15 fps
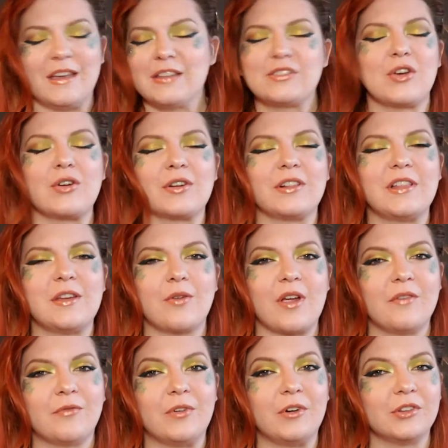eternally
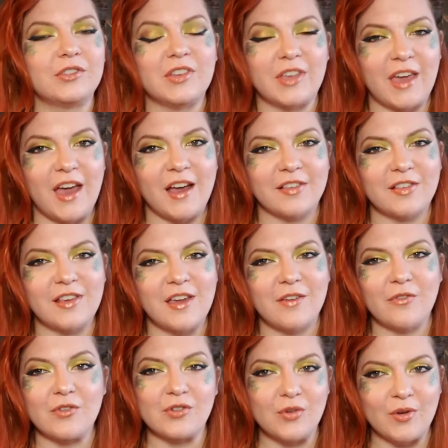grateful to
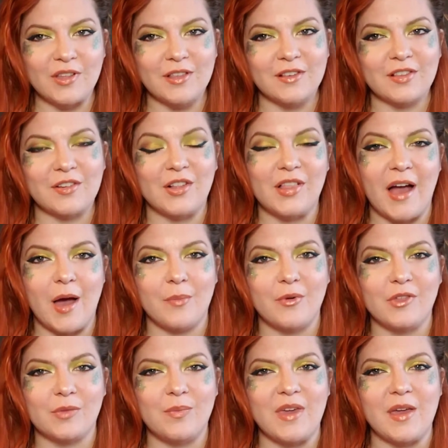Cassie for doing this collab
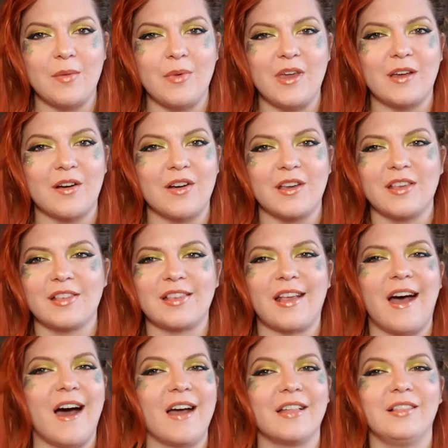with me
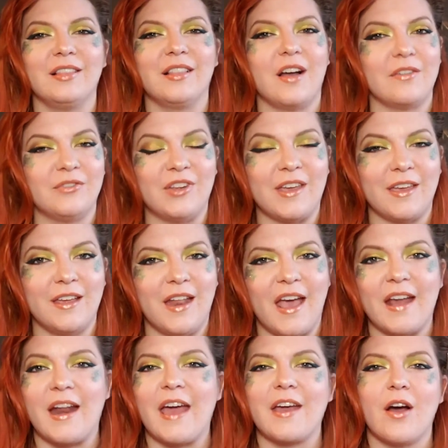because I loved it,
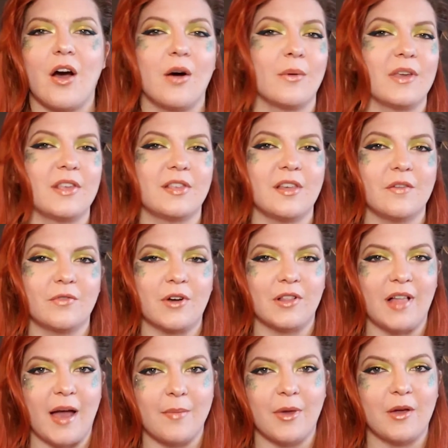and I always love
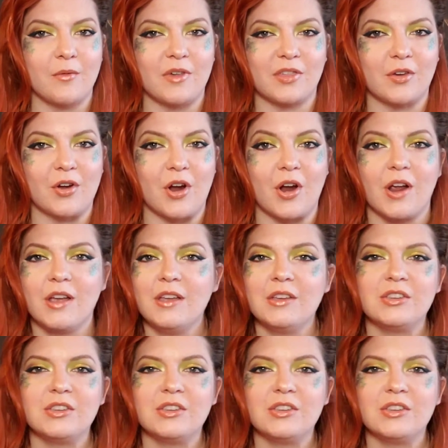collabing with her.